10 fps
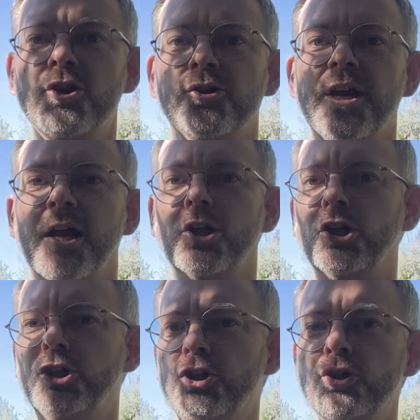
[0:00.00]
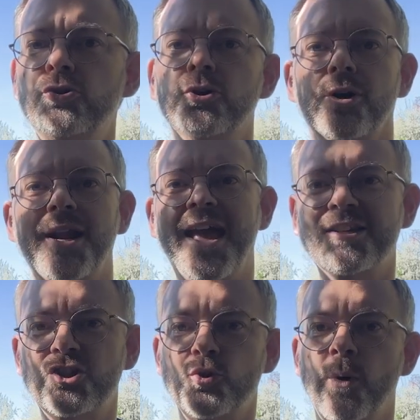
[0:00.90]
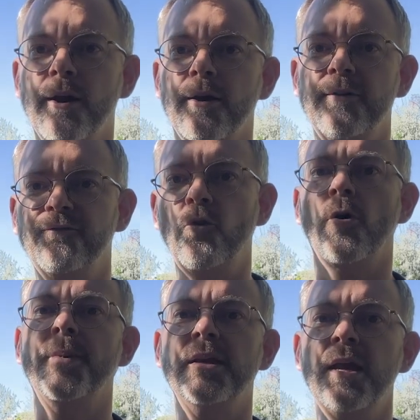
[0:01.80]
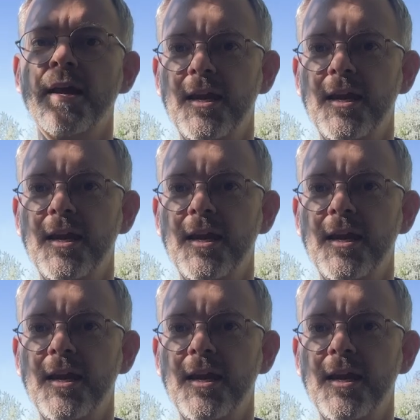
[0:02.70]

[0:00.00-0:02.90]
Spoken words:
you'll get a lagoon or an estuary forming